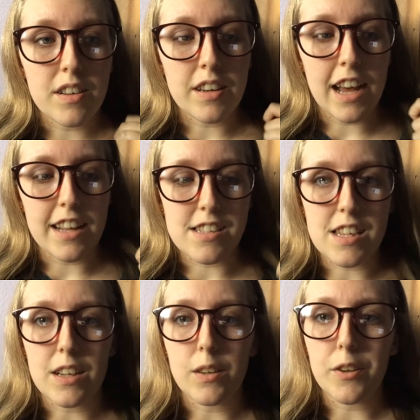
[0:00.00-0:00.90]
and adds
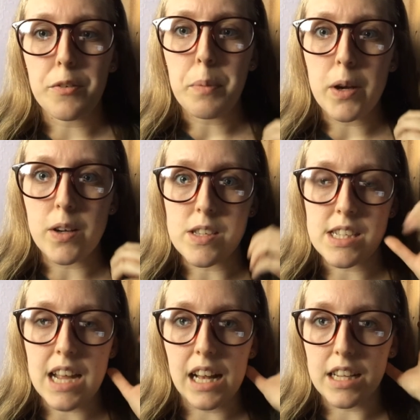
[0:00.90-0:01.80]
like a lot of
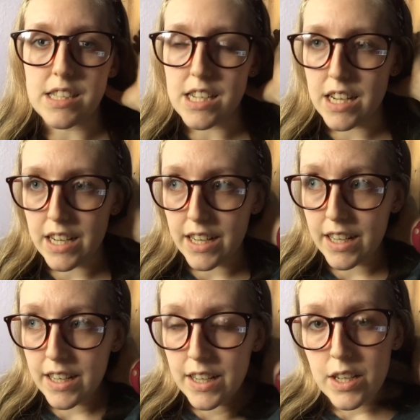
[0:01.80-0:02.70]
personality
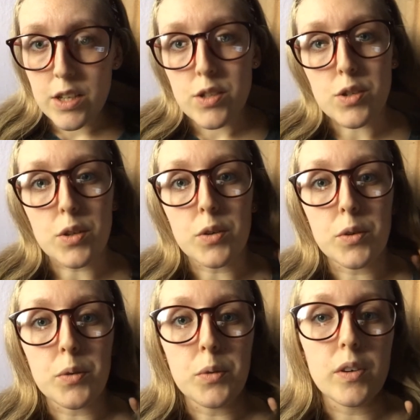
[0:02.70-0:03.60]

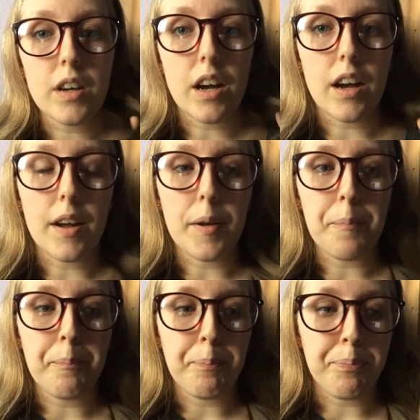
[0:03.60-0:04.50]
to
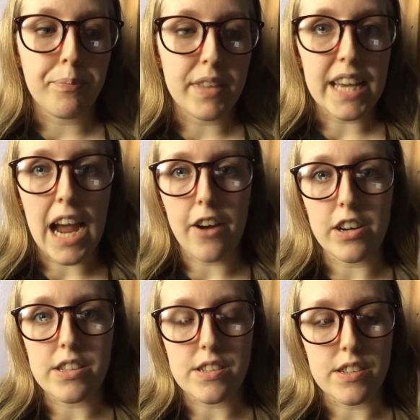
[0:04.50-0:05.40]
the
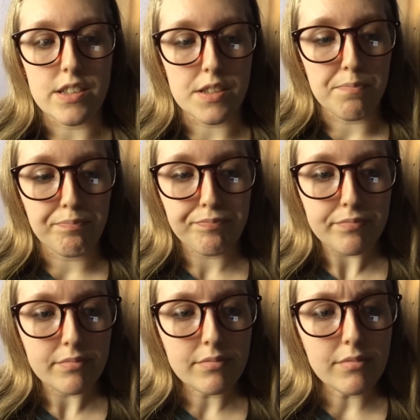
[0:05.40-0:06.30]
characters.
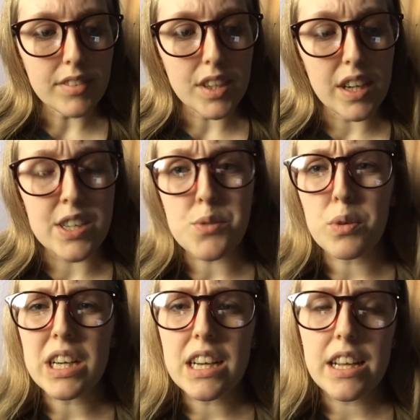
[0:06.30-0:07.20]
It's
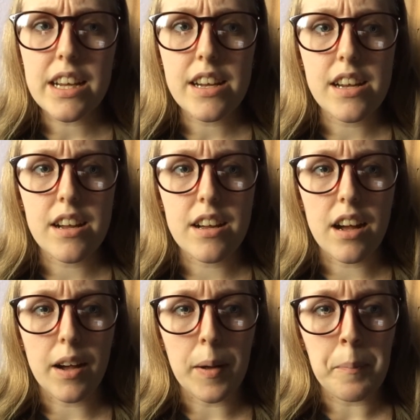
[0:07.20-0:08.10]
really
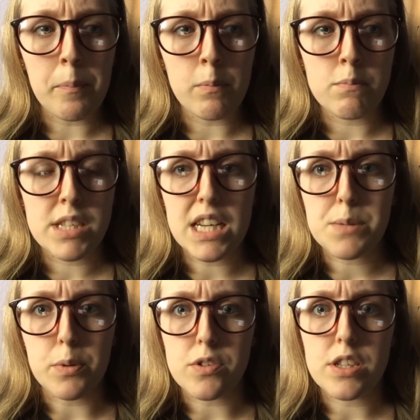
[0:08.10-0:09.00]
sex
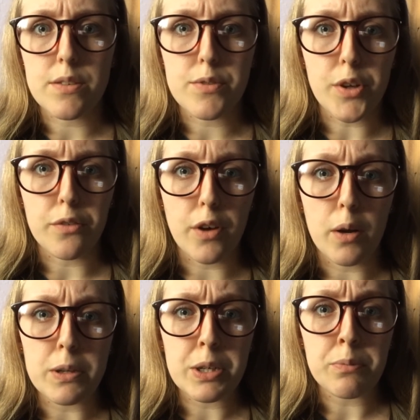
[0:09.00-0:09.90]
positive so far,
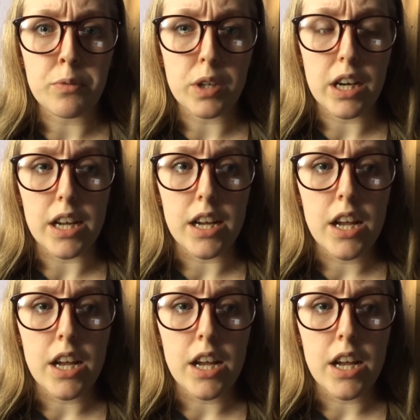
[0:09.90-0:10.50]
which I'm really